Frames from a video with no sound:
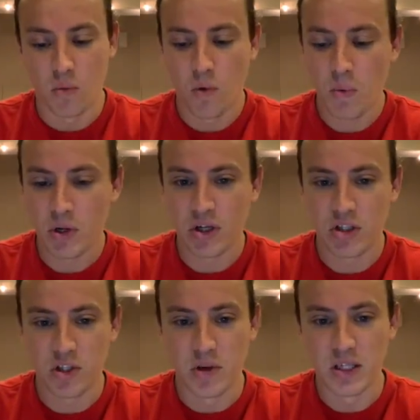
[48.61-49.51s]
What we're going to
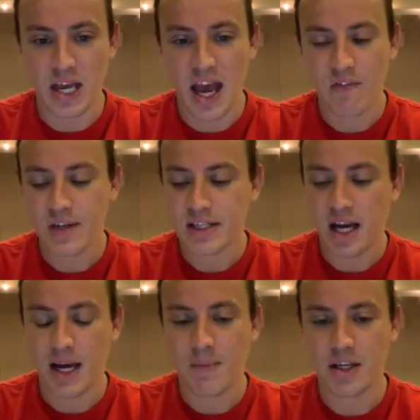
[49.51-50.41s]
do is every
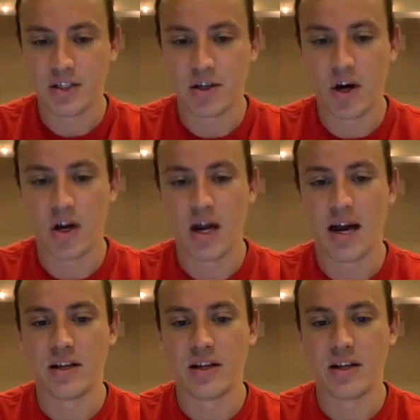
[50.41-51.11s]
time I start, I